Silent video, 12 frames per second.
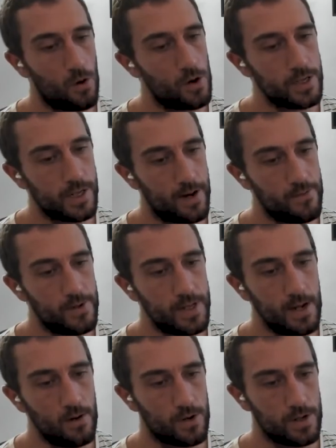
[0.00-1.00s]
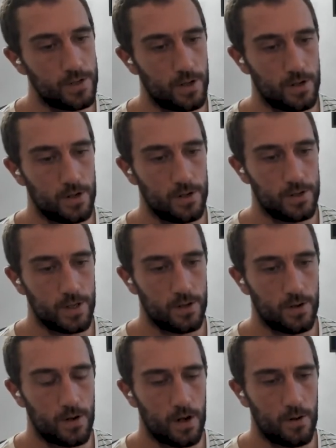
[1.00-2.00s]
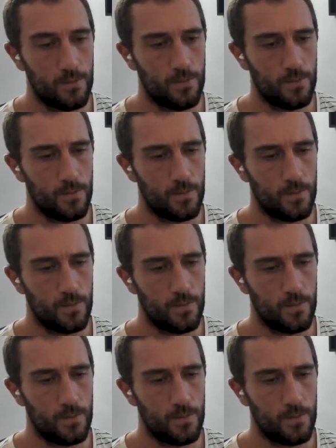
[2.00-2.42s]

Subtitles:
course and everything, or are you still?